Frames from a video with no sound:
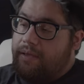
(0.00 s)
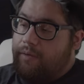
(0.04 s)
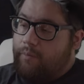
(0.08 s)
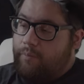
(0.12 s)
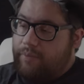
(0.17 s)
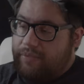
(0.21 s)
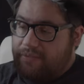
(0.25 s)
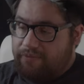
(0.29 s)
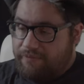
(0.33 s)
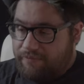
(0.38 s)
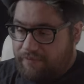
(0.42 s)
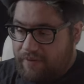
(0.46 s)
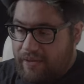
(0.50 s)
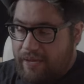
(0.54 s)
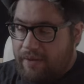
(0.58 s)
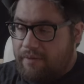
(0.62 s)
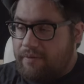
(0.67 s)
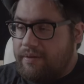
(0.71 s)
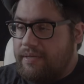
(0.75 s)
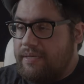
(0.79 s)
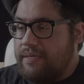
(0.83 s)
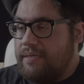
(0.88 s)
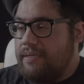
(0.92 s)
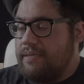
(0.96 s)
was
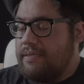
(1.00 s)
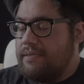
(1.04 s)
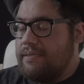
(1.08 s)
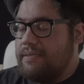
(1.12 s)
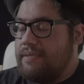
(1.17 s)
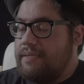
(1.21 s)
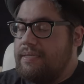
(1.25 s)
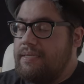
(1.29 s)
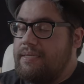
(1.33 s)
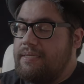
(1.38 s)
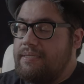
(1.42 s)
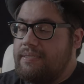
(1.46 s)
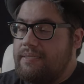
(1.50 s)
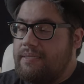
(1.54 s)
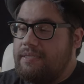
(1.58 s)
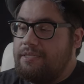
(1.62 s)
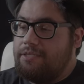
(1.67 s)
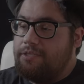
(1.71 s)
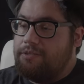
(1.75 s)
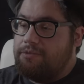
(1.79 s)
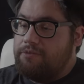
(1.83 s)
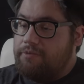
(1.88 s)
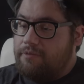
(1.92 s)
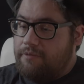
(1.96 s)
very easy
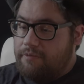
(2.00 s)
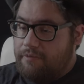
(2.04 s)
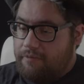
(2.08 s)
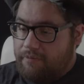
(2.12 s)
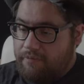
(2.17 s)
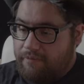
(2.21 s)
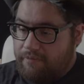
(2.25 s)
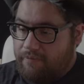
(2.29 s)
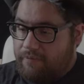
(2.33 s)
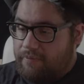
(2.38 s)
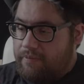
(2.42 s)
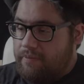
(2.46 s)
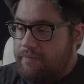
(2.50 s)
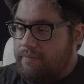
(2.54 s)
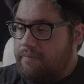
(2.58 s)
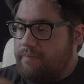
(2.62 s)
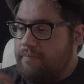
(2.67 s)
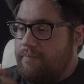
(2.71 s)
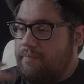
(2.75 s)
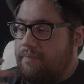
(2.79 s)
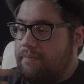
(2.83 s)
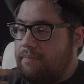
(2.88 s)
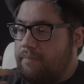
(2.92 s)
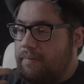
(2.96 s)
to
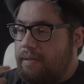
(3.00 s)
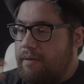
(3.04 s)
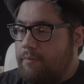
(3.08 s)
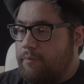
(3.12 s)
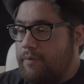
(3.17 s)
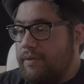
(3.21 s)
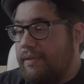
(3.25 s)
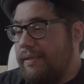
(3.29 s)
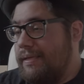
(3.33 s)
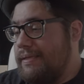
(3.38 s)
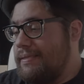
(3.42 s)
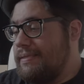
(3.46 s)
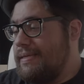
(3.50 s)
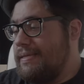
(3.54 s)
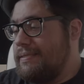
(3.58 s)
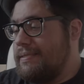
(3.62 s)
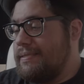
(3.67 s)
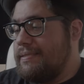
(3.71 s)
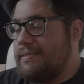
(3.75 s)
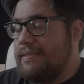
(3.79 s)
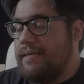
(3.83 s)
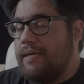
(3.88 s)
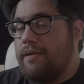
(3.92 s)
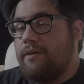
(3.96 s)
release as
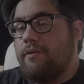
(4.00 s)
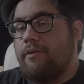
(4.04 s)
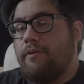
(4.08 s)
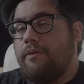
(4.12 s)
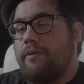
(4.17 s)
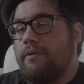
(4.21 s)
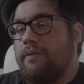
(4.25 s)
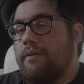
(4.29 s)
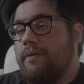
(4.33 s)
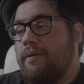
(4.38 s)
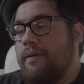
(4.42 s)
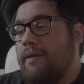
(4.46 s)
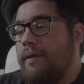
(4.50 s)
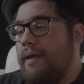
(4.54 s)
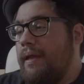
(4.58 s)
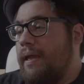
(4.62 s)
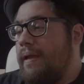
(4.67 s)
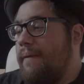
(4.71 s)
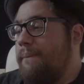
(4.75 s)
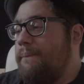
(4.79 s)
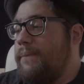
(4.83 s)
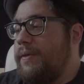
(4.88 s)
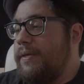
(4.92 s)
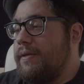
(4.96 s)
a single
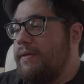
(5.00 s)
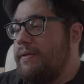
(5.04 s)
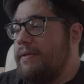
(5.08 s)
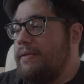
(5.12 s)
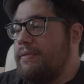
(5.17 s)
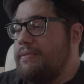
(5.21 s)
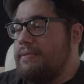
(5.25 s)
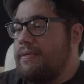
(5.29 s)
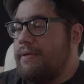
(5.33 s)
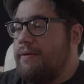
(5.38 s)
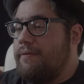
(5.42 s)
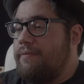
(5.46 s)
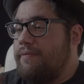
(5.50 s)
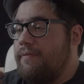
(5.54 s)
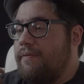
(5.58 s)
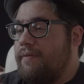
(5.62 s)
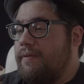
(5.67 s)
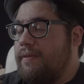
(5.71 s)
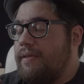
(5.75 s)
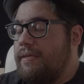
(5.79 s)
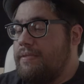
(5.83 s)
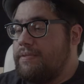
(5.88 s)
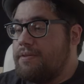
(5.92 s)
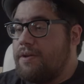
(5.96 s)
because of
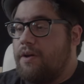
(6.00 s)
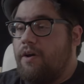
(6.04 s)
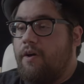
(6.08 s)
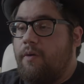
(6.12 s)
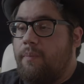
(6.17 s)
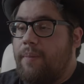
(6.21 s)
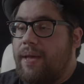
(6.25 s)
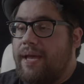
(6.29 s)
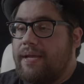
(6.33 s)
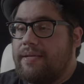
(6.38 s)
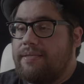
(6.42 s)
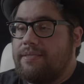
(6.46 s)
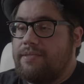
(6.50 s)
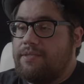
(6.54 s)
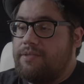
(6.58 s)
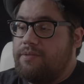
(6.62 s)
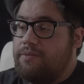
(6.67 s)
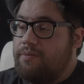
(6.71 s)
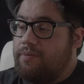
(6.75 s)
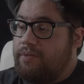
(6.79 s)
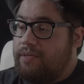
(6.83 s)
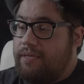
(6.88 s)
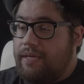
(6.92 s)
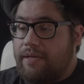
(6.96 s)
its callbacks
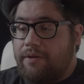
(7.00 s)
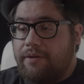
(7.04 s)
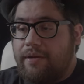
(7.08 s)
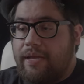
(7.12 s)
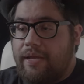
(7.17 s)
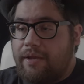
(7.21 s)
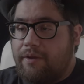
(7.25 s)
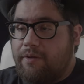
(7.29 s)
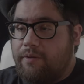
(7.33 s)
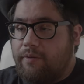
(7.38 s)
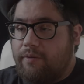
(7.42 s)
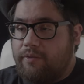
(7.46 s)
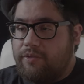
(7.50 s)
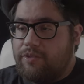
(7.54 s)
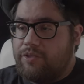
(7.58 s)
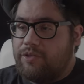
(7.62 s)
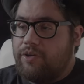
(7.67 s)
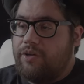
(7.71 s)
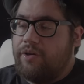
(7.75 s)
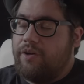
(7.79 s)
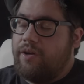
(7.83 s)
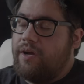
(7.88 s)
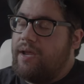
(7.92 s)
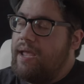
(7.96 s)
to the internet
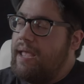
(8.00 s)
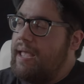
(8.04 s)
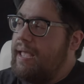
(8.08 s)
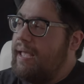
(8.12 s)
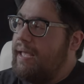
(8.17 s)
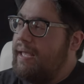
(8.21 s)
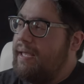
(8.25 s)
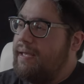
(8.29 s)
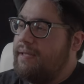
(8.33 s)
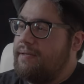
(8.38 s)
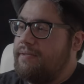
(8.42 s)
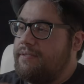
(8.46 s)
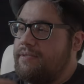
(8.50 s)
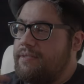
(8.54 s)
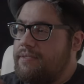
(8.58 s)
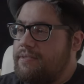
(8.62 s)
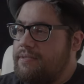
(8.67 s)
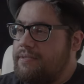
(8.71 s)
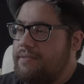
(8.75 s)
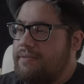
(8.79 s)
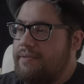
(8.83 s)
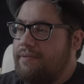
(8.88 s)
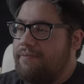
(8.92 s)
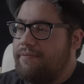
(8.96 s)
culture and
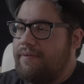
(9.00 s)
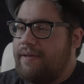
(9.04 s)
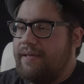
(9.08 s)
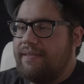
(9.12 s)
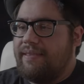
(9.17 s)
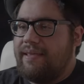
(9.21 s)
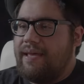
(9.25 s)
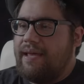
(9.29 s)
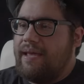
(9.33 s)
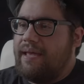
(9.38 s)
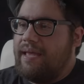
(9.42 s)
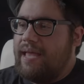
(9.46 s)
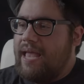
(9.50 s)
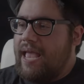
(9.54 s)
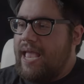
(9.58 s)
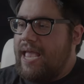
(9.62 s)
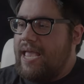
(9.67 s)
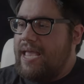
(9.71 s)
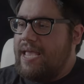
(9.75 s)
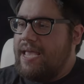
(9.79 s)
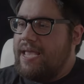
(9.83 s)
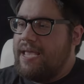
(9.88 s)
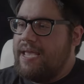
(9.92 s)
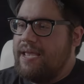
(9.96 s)
just the fact that
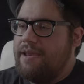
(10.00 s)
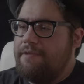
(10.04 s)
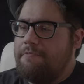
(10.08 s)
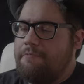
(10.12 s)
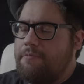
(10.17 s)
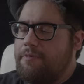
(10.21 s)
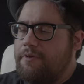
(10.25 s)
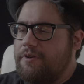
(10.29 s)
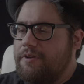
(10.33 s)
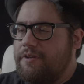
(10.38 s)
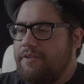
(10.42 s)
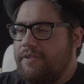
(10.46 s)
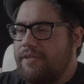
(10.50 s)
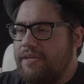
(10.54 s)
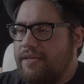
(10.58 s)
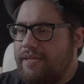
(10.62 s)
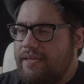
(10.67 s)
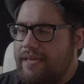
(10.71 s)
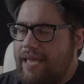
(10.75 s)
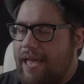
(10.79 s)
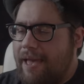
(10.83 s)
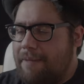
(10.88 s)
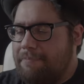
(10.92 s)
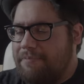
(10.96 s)
it
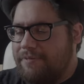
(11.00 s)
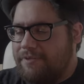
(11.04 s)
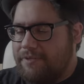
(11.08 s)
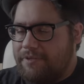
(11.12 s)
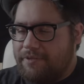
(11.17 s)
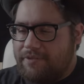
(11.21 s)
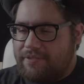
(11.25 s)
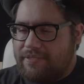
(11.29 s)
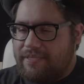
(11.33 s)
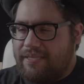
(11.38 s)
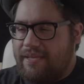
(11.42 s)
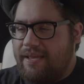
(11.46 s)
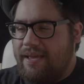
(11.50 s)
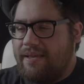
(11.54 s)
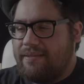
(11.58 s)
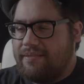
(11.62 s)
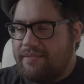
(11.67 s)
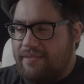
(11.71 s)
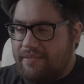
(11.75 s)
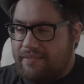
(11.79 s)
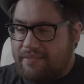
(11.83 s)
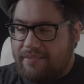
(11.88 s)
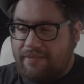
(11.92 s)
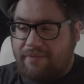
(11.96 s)
really captures the
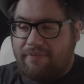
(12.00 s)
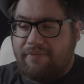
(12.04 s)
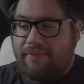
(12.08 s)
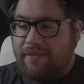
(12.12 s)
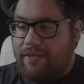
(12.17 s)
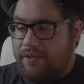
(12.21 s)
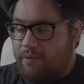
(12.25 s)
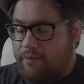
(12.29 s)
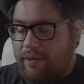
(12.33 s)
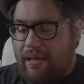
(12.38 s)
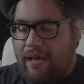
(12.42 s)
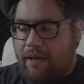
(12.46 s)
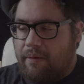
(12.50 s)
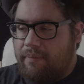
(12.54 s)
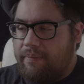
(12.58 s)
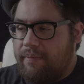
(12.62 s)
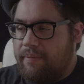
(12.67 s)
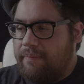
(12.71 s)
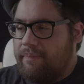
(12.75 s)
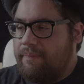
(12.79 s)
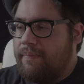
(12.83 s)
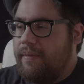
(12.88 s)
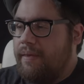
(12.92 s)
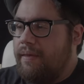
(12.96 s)
essence of the new
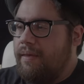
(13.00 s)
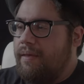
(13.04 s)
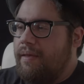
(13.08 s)
album.